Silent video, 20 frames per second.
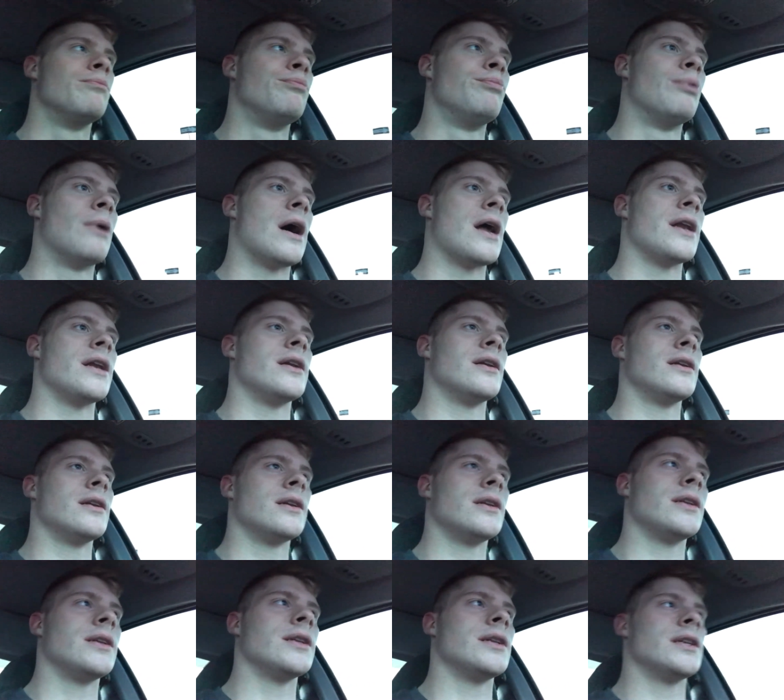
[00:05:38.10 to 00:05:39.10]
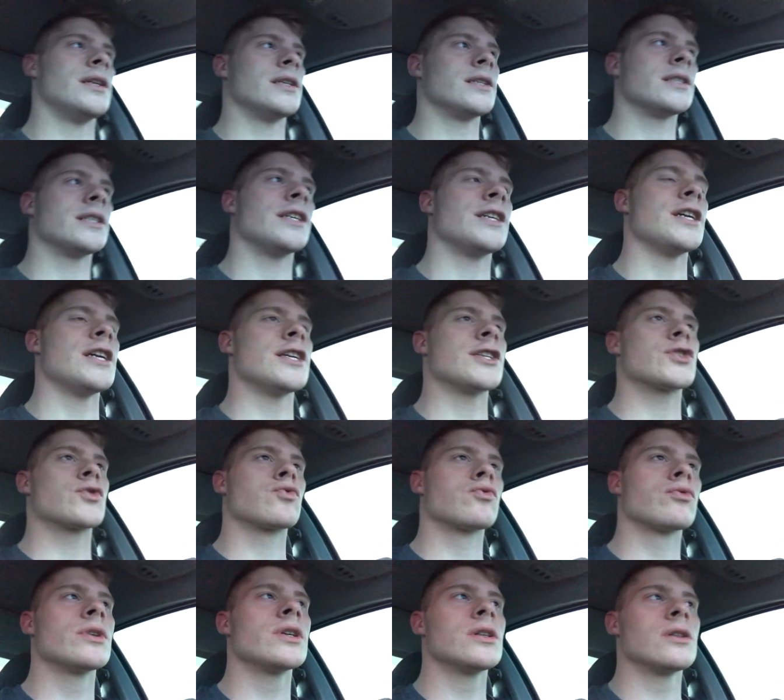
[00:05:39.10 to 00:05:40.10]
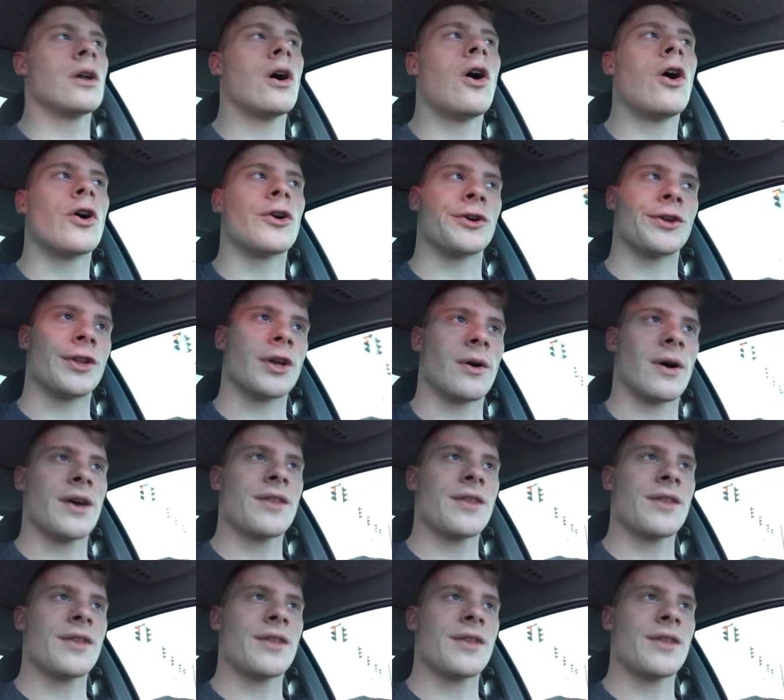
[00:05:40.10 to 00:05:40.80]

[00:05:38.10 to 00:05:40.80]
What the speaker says: But it's real hard, though.